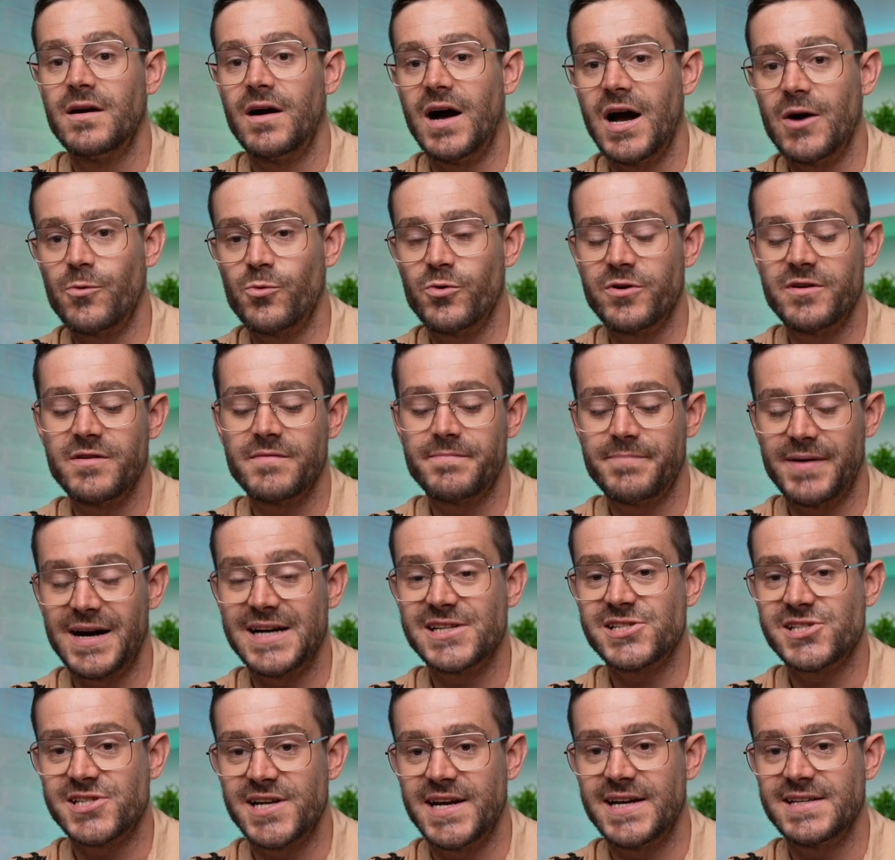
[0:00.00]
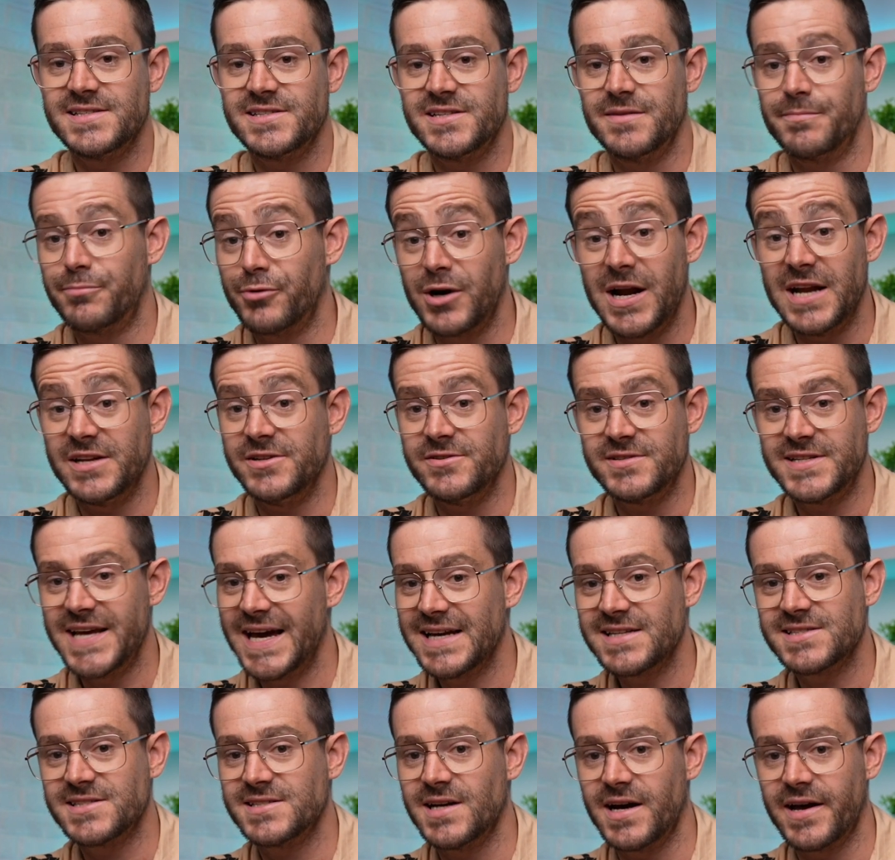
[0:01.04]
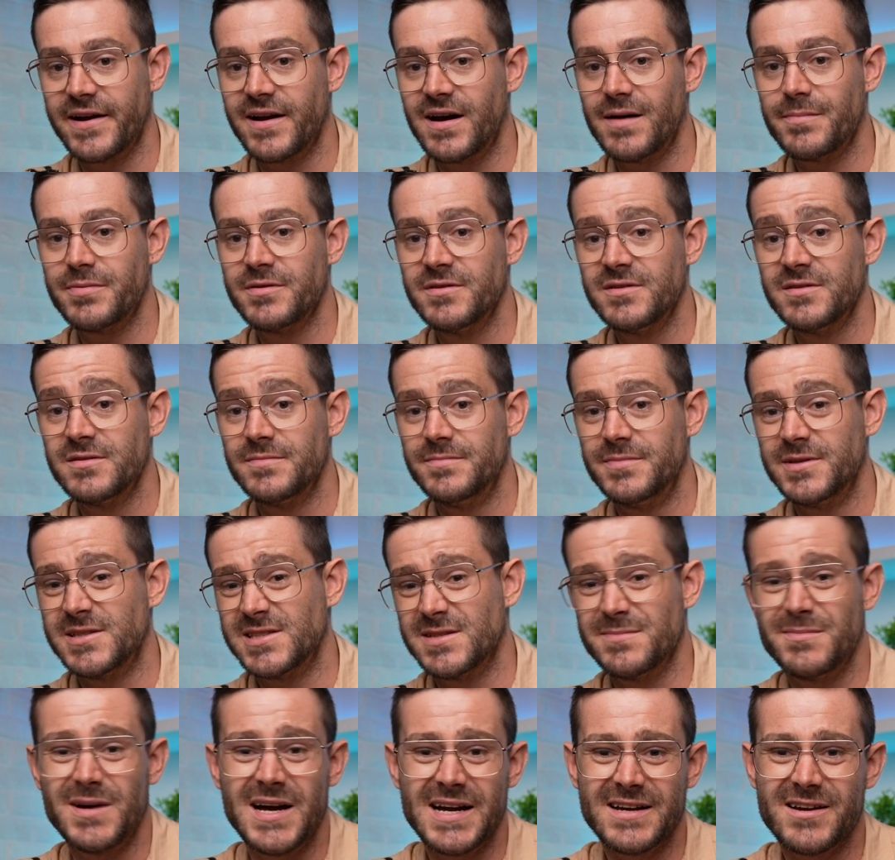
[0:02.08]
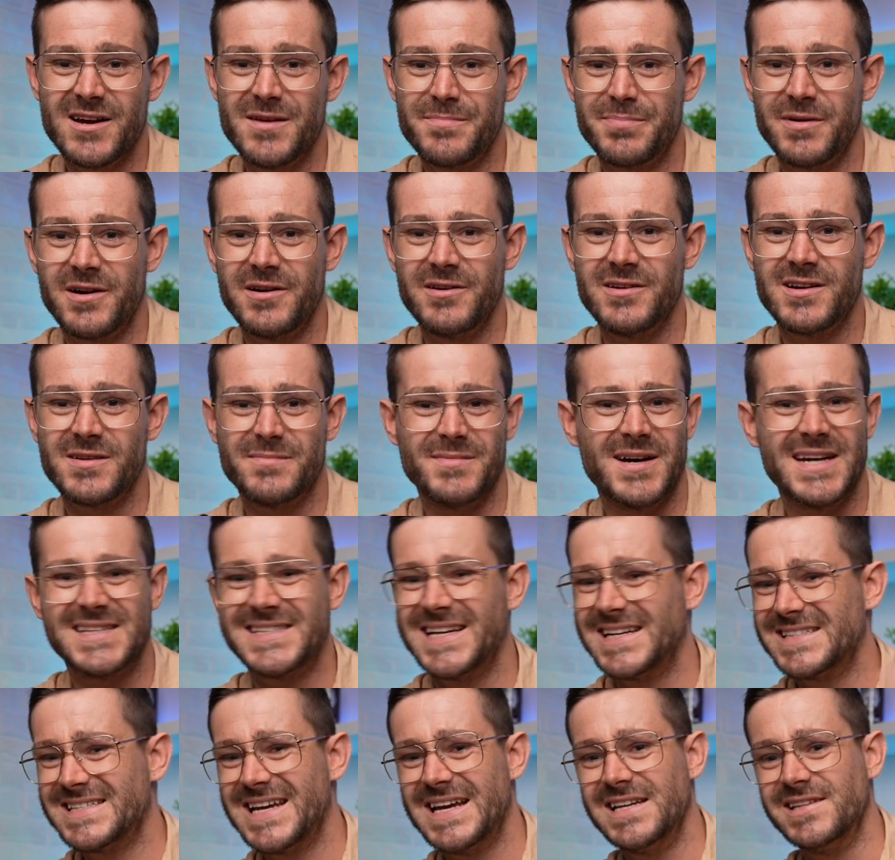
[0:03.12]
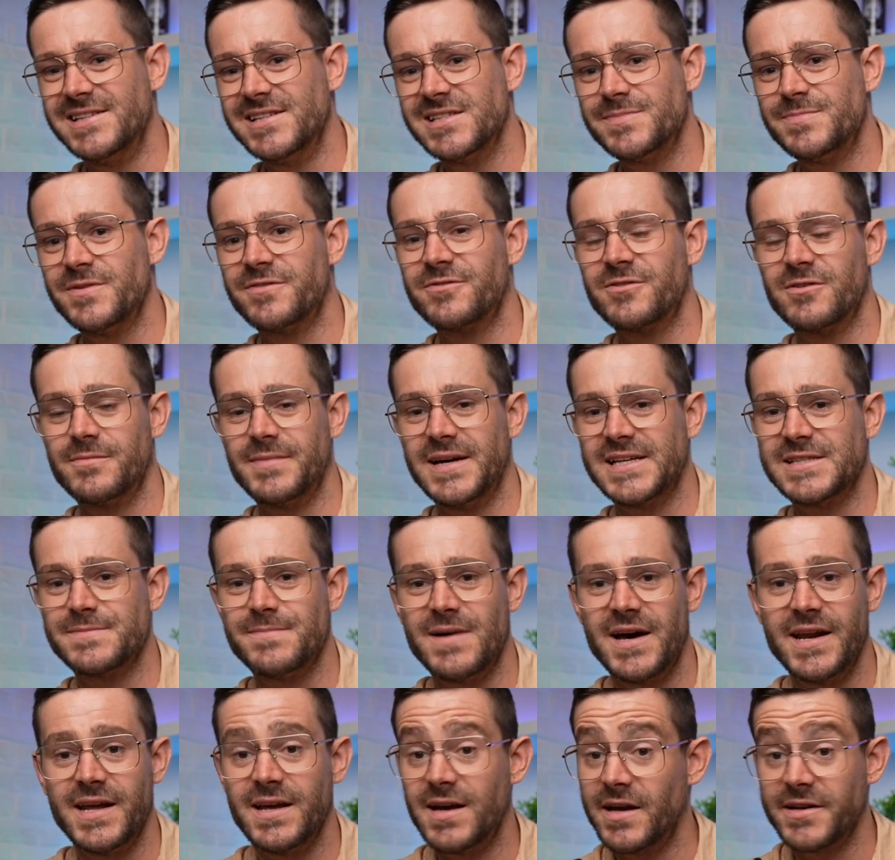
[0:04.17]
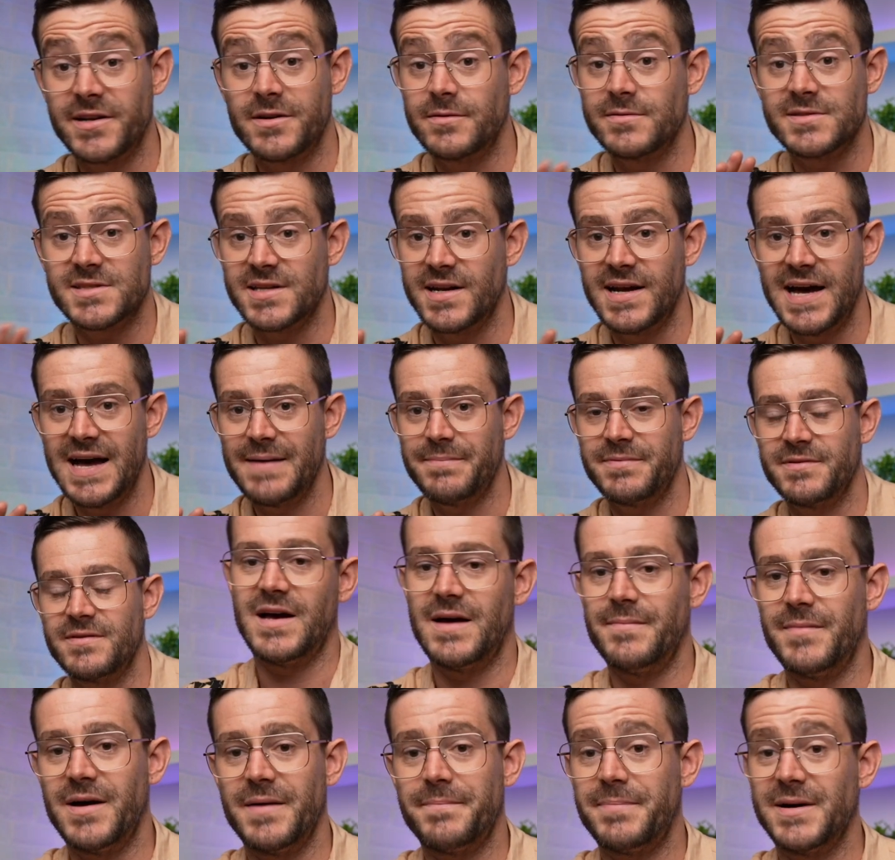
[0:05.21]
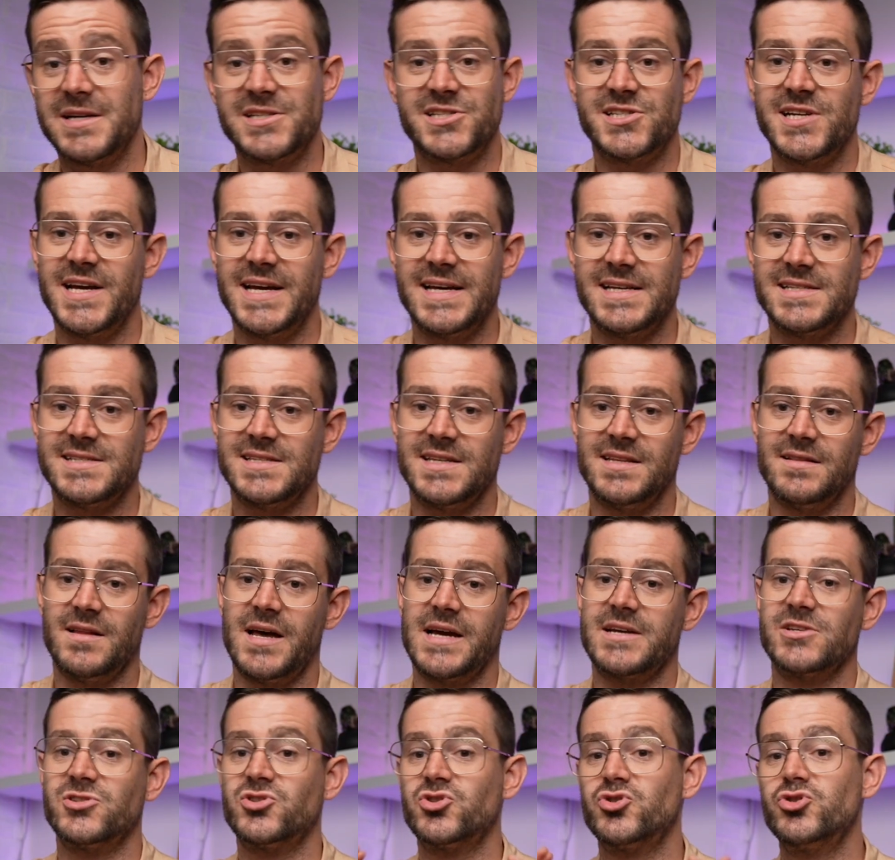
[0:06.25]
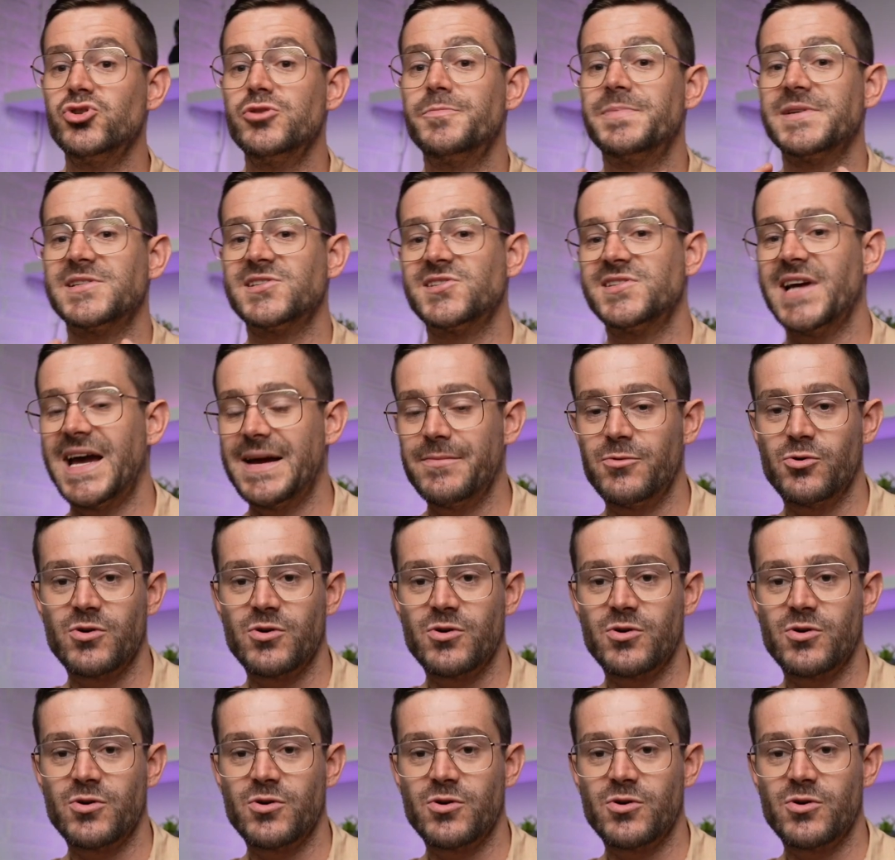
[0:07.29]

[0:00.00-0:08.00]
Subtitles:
I wouldn't buy shares in a brand new tech startup because it might go broke, it might take 10 years before it makes money, I don't know what's going to happen. I might buy shares in like a super stable